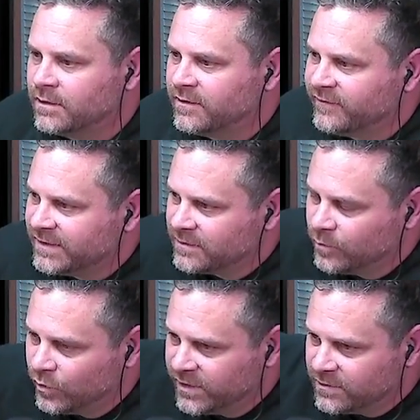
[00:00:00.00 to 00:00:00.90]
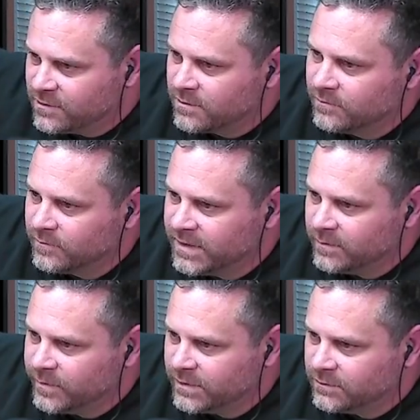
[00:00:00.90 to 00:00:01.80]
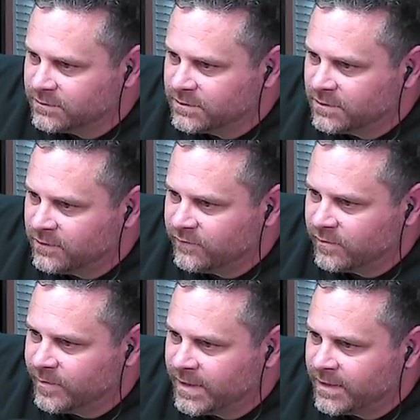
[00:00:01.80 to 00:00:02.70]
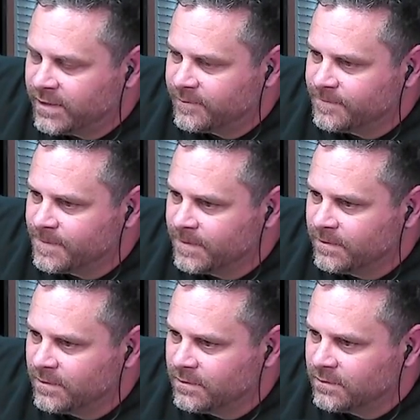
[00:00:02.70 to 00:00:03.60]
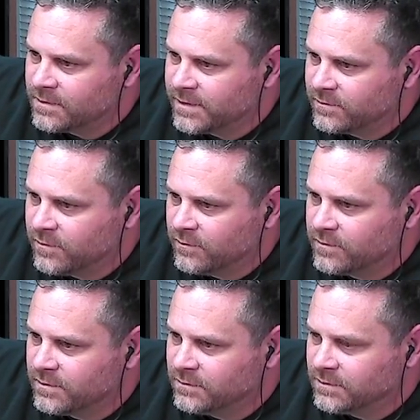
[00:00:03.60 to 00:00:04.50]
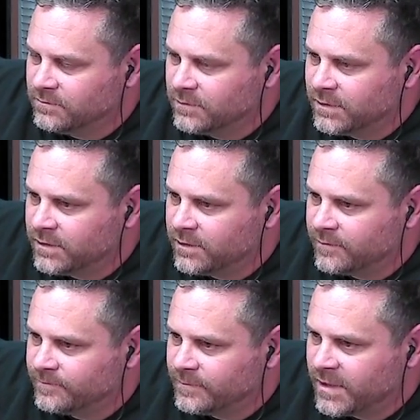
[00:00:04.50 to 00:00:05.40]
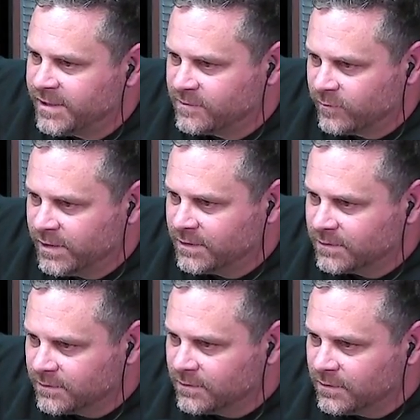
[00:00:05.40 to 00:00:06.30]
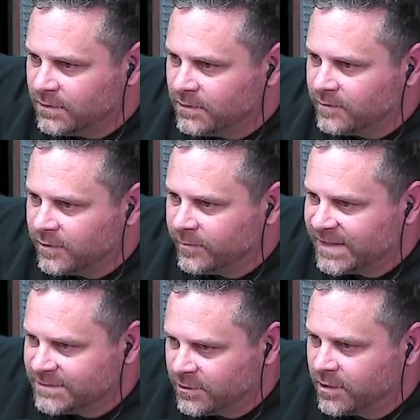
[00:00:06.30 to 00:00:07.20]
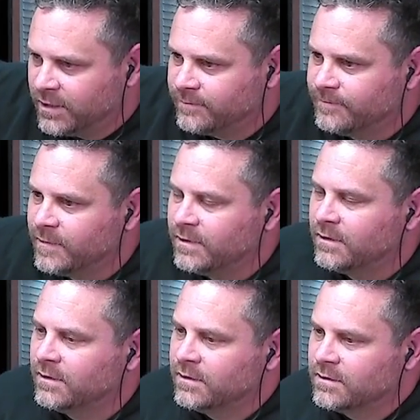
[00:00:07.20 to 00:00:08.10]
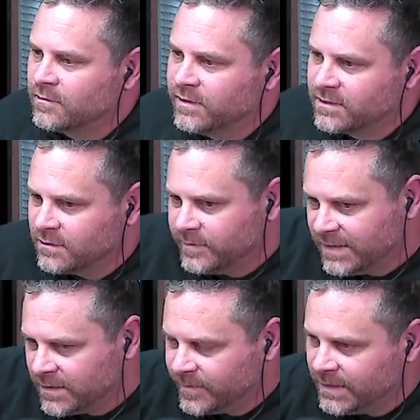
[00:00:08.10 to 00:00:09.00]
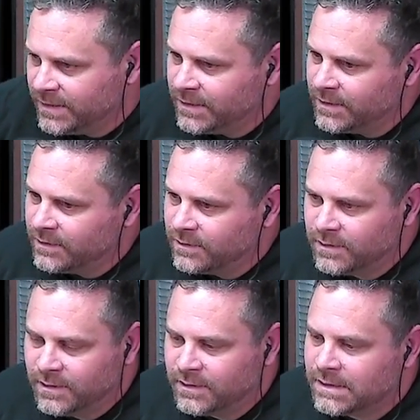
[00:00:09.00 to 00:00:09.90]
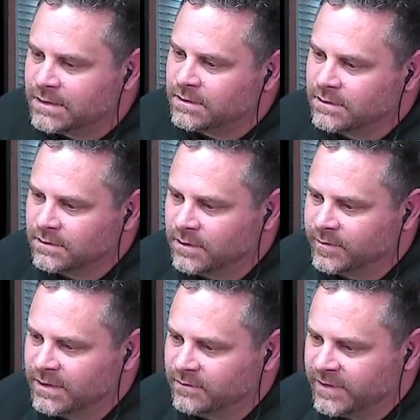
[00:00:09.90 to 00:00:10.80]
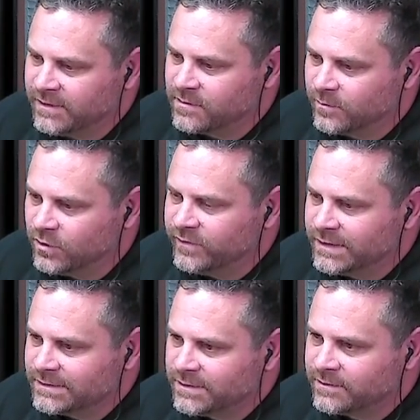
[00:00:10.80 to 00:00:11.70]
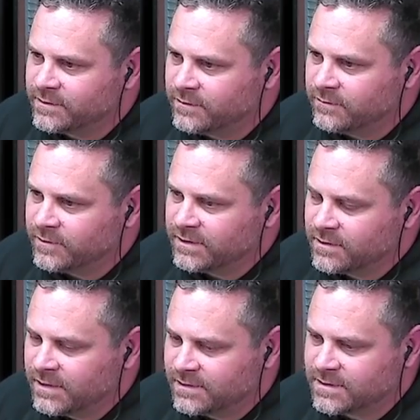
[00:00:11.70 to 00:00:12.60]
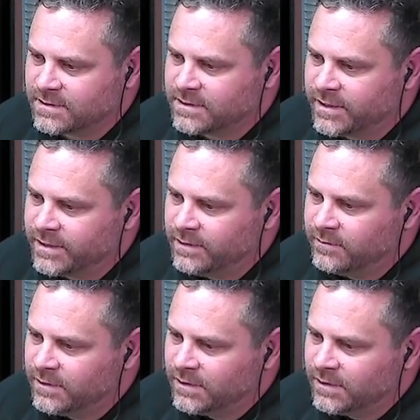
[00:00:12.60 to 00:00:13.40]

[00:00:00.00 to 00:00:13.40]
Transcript: They've got the bridge being built over by the South Charleston ice rink. They're by Target. So it's going to be coming in, and, I mean, things are moving out there. So that's exciting